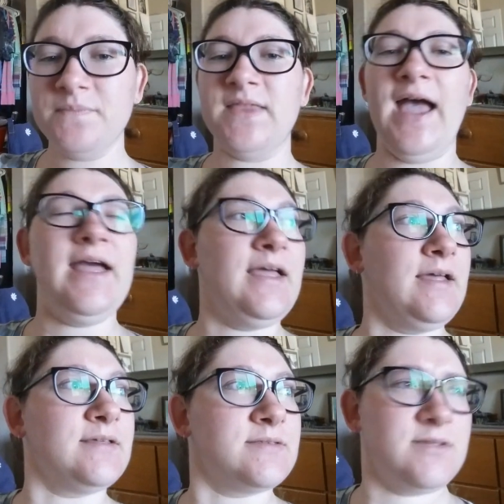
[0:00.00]

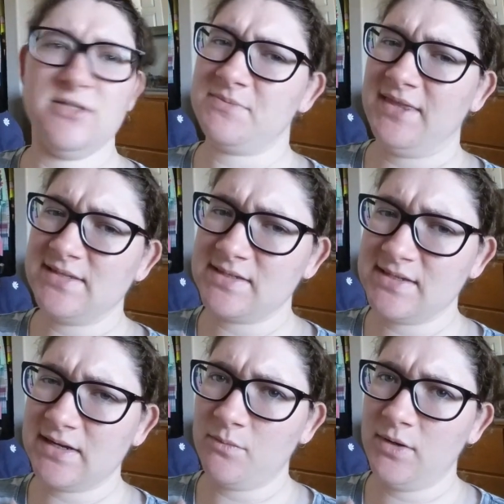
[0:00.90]
Dang. Excuse me, that's the
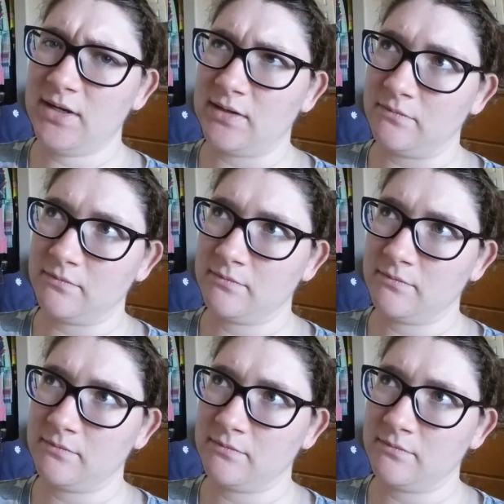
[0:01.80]
second one.